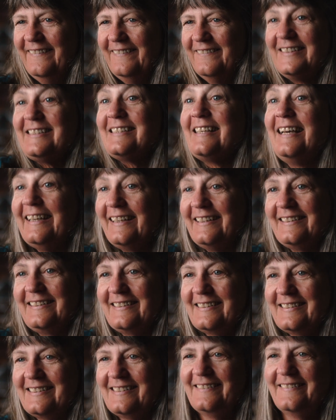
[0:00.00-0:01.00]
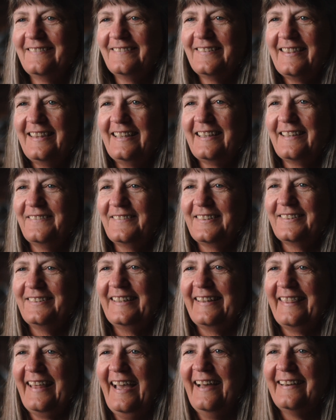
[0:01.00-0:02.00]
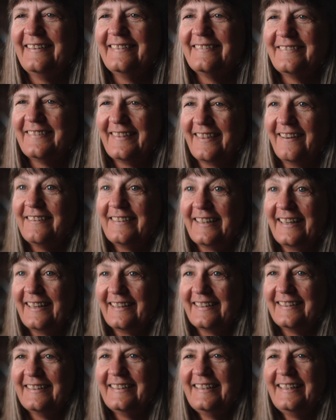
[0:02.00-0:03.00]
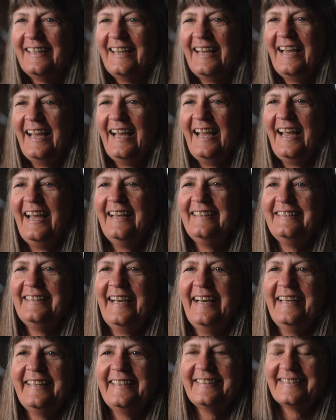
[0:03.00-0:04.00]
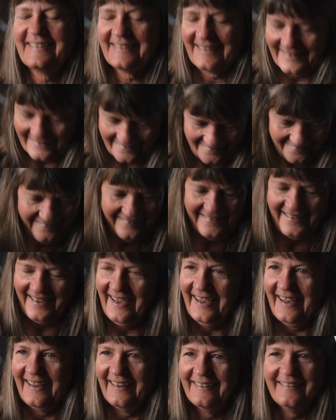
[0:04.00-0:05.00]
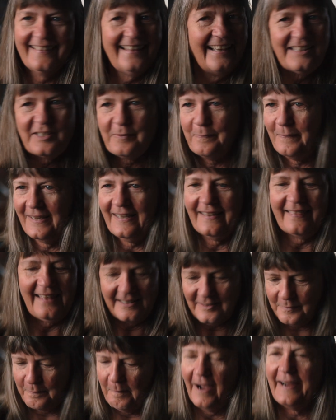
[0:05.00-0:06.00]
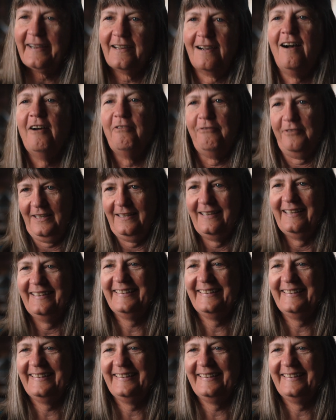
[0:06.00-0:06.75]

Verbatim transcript: What scientist would think of doing that with our data? And yet it's like, oh yeah, that's me, that's my coffee.